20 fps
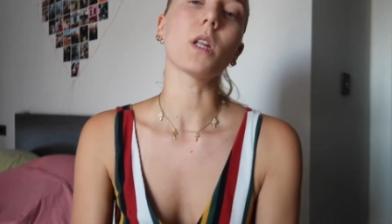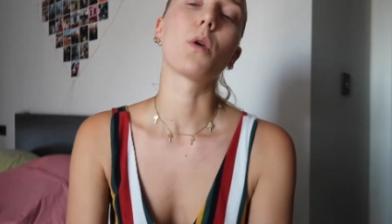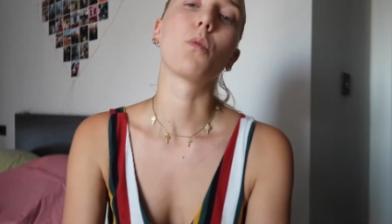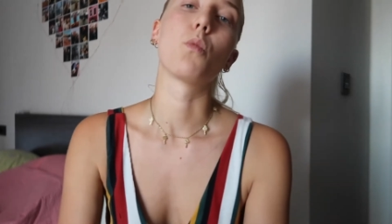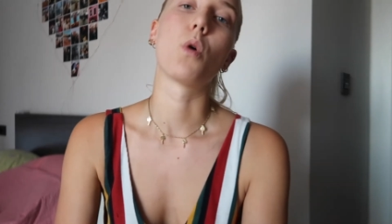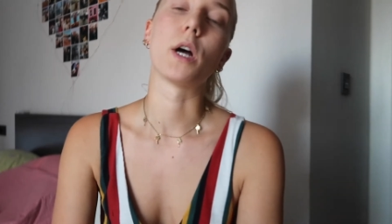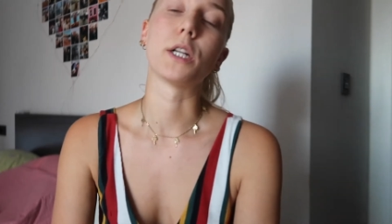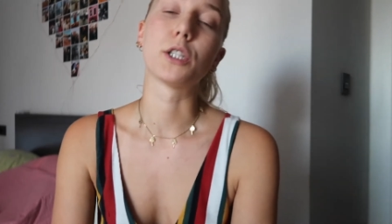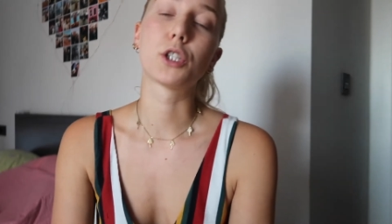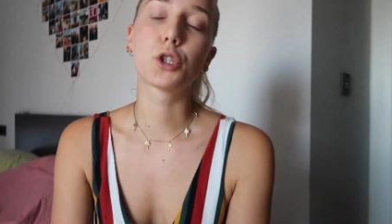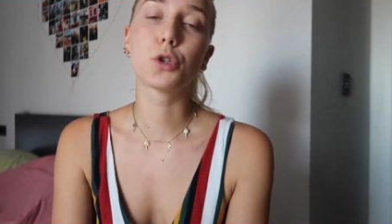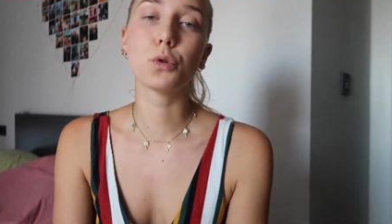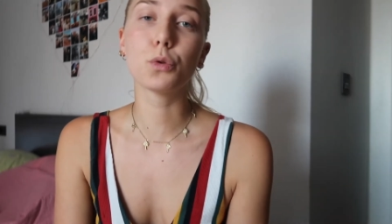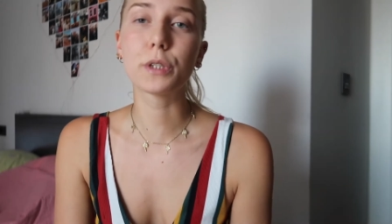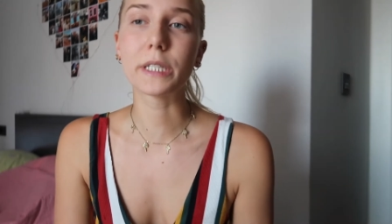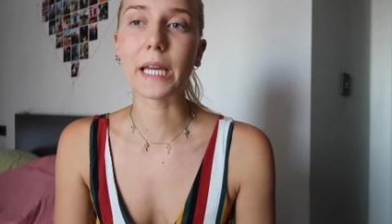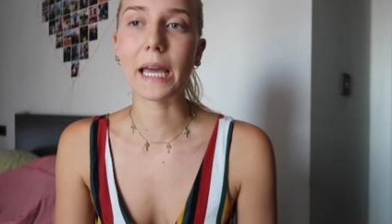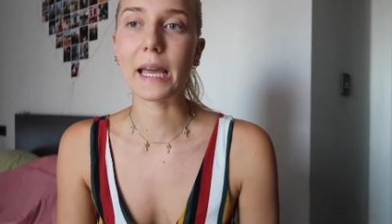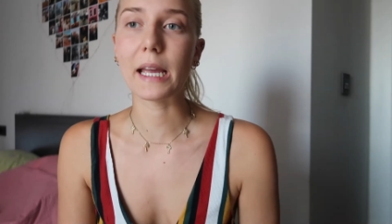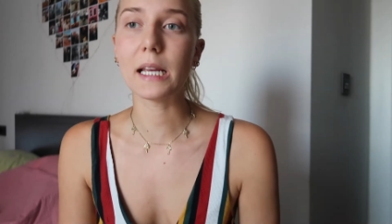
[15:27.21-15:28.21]
one
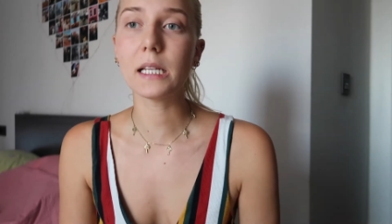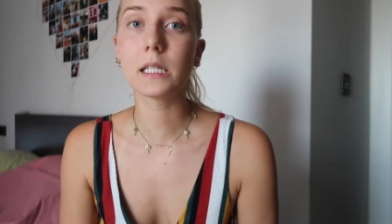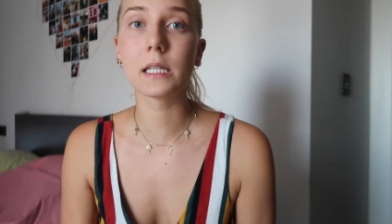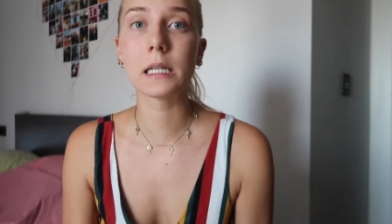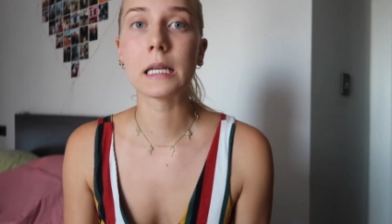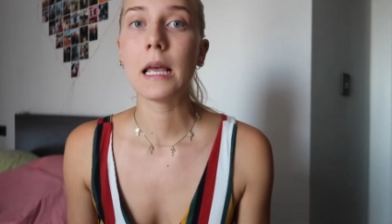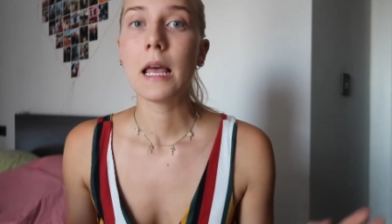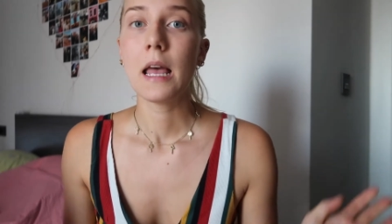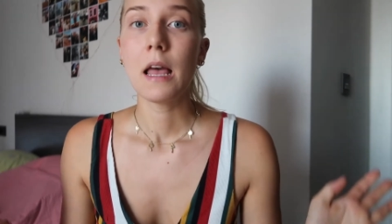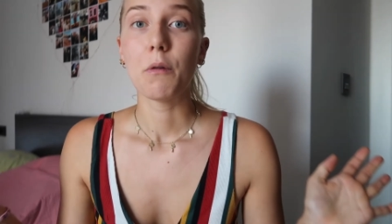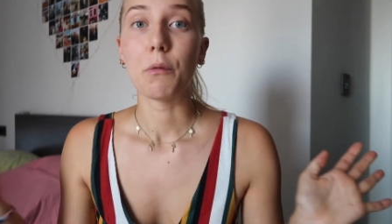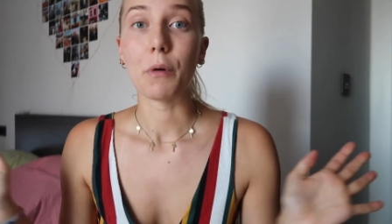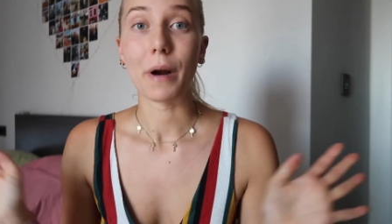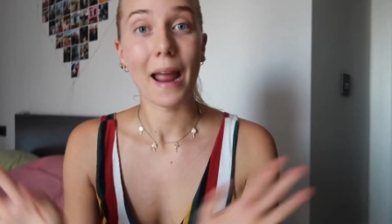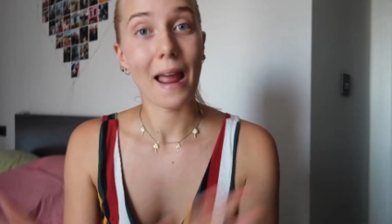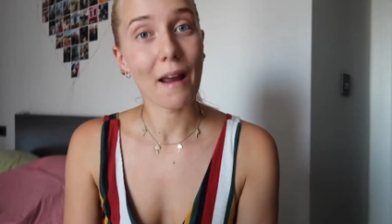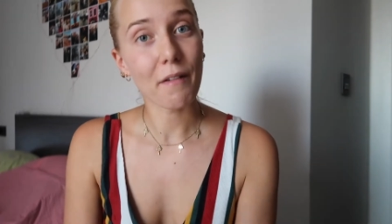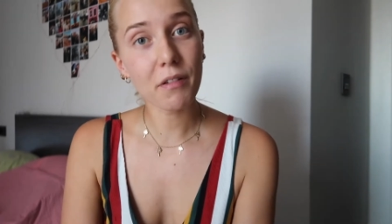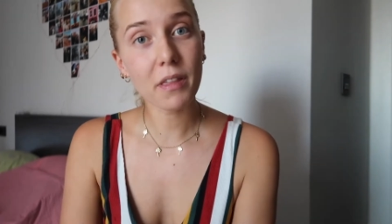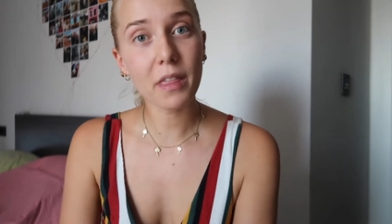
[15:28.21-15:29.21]
suitcase where
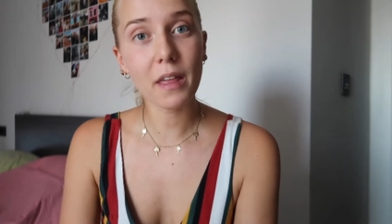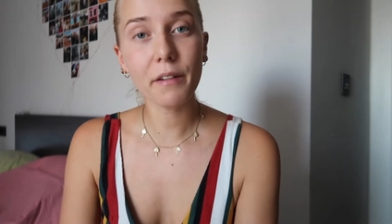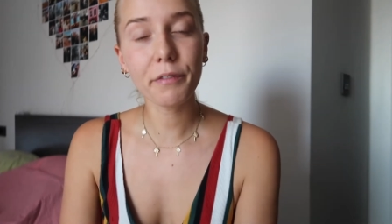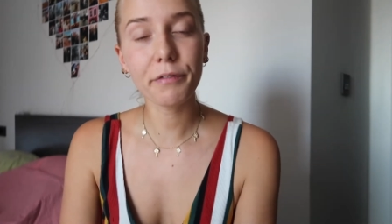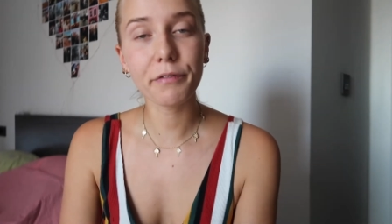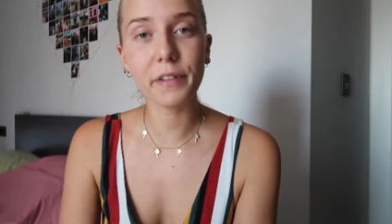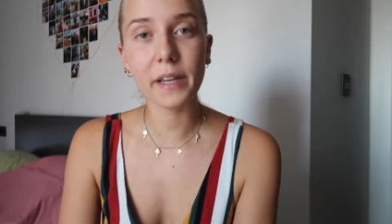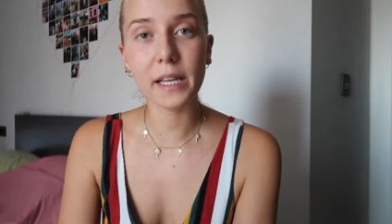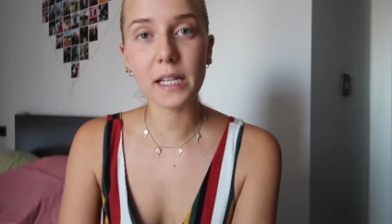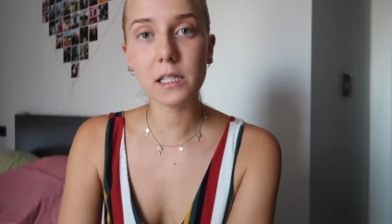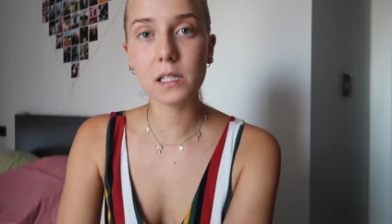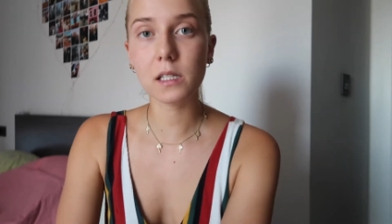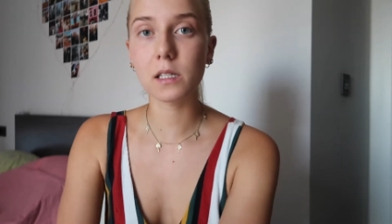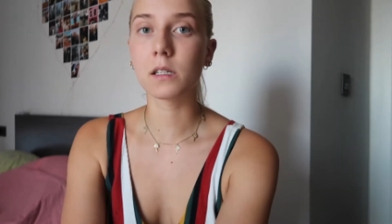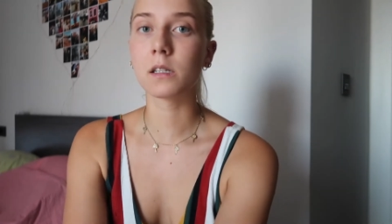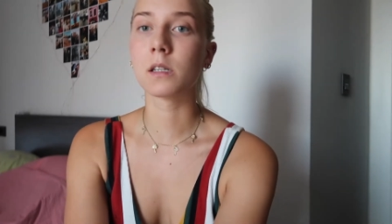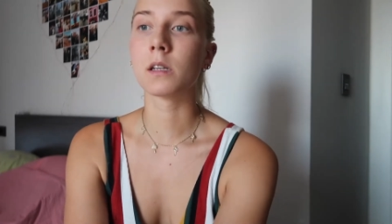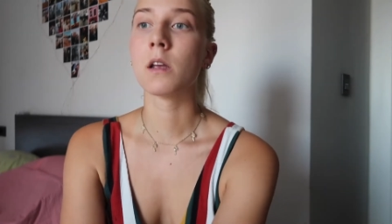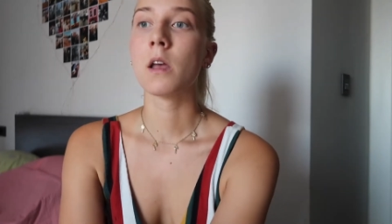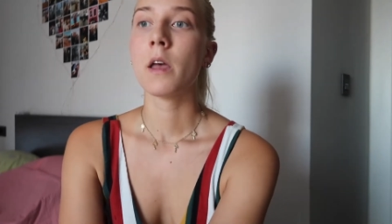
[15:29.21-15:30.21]
everything
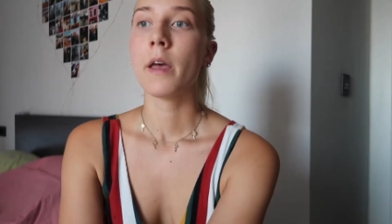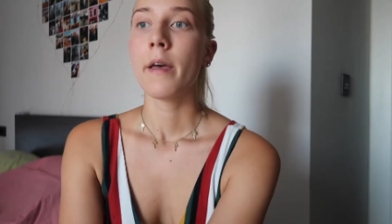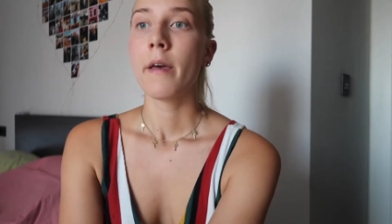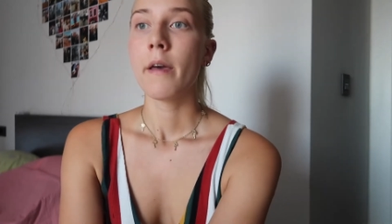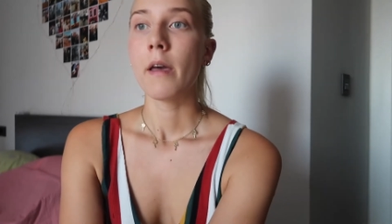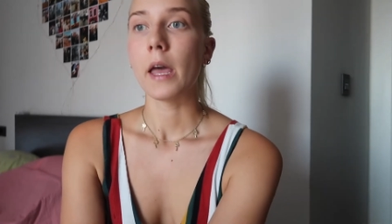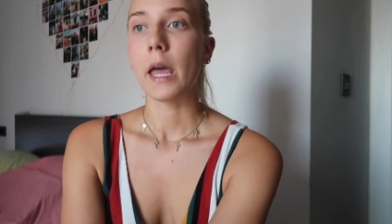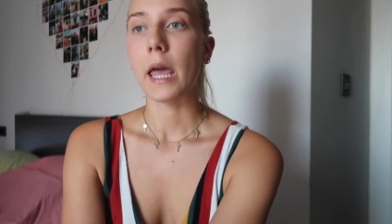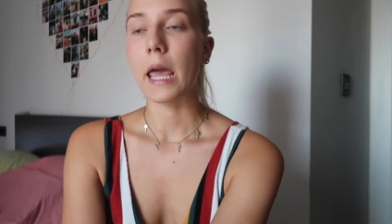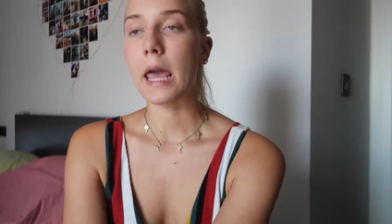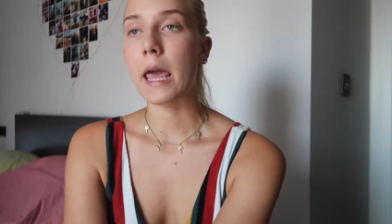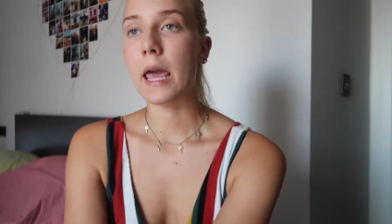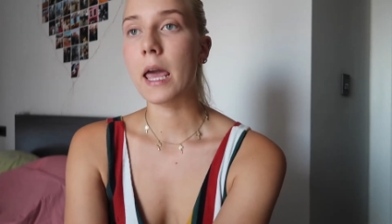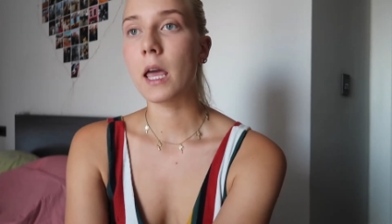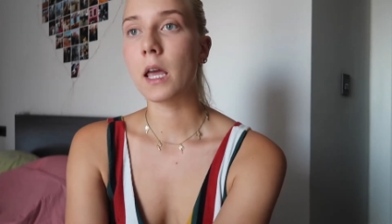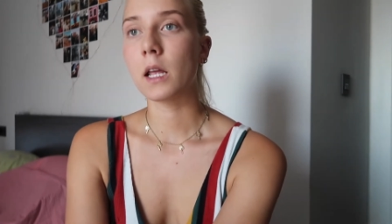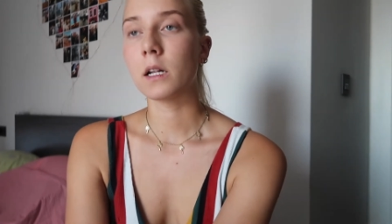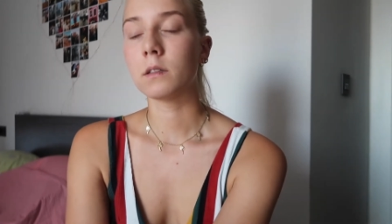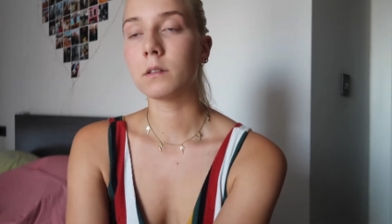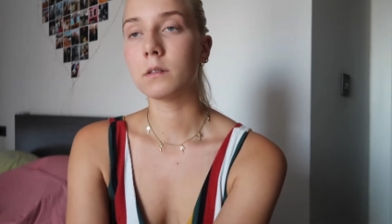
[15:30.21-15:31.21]
fits.
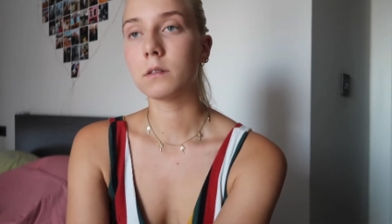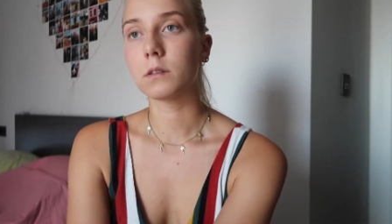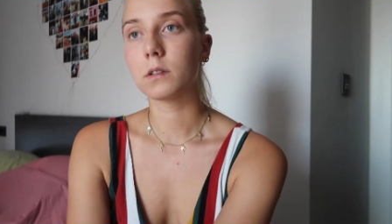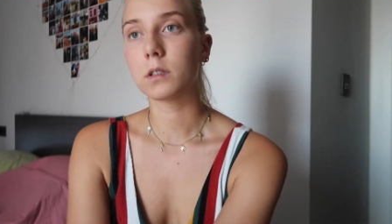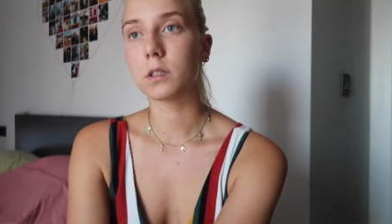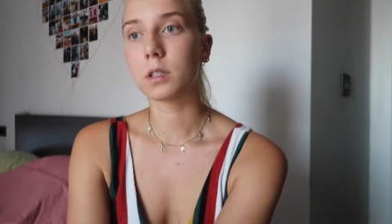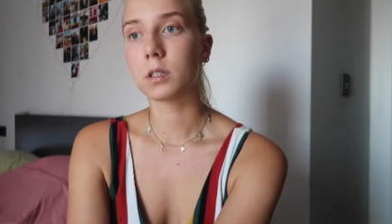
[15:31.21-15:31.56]
And